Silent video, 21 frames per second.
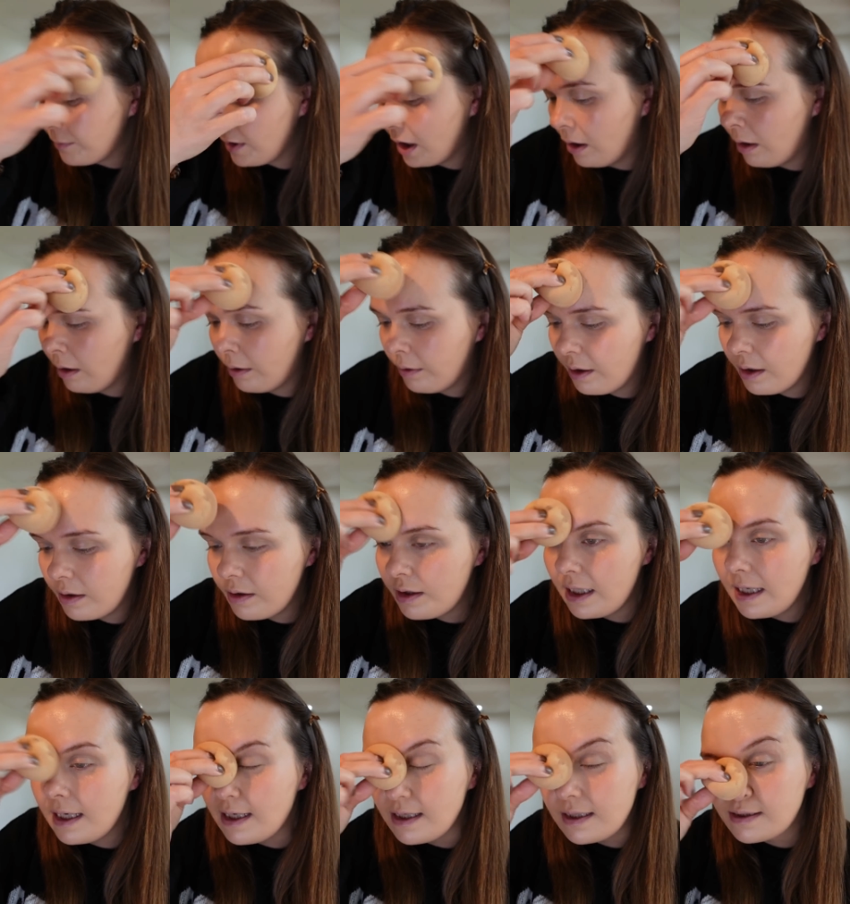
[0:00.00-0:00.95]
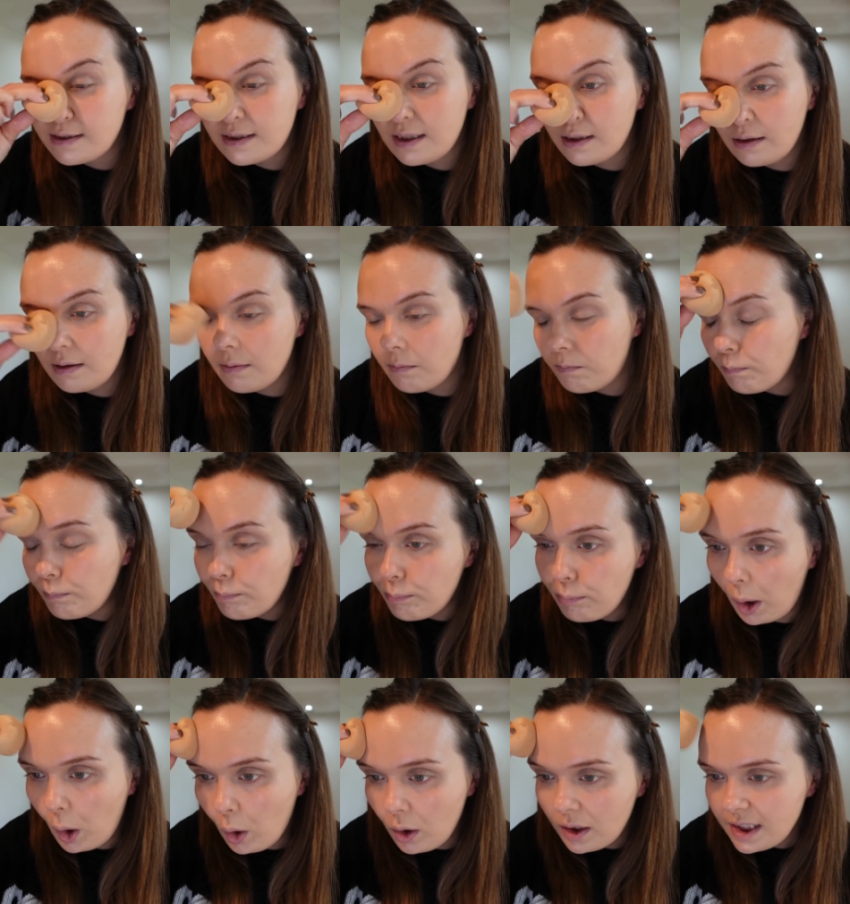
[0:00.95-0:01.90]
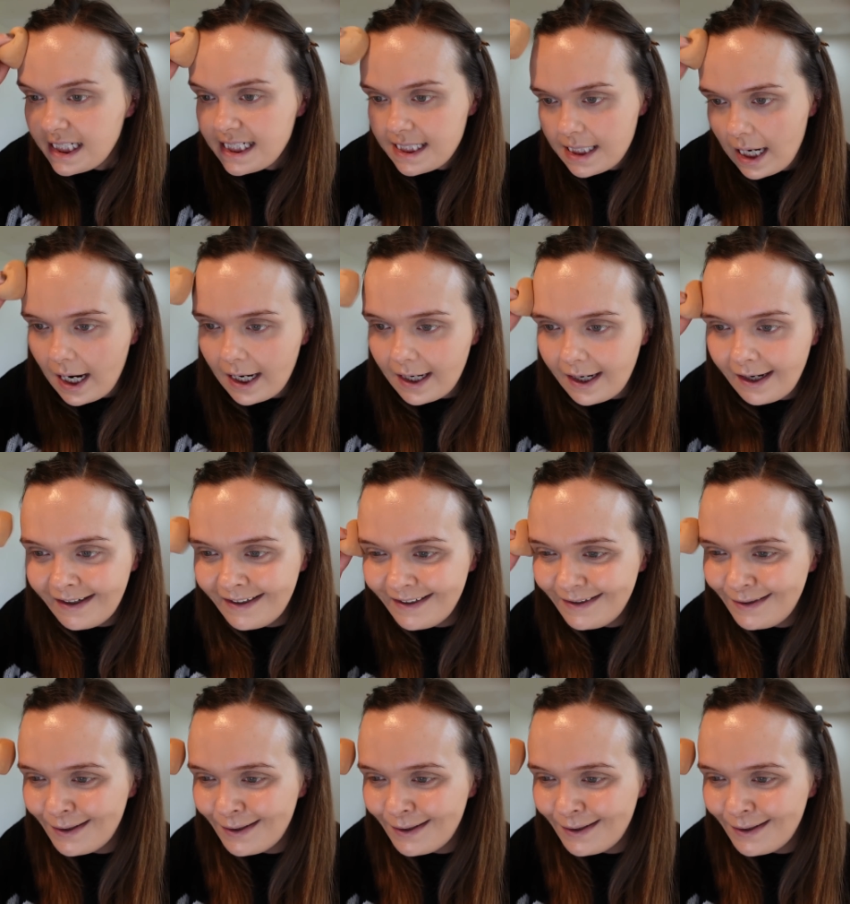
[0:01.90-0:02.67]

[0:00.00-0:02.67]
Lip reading: on this poorly day.